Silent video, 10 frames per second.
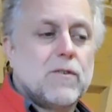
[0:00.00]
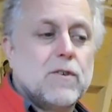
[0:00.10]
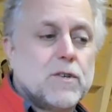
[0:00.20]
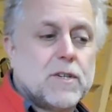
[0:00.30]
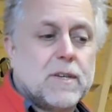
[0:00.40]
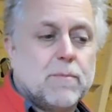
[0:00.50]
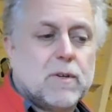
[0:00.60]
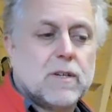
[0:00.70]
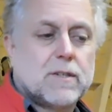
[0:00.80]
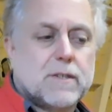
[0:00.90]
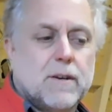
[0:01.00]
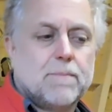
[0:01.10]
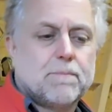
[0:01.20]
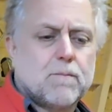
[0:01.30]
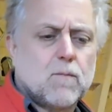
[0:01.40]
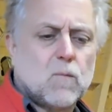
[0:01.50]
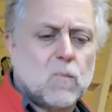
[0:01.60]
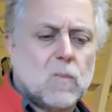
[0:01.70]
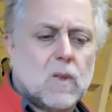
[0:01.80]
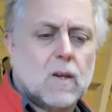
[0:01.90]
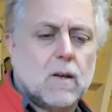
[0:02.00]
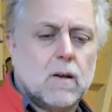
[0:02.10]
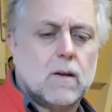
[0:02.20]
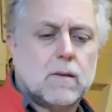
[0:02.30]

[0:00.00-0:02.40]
interesting because I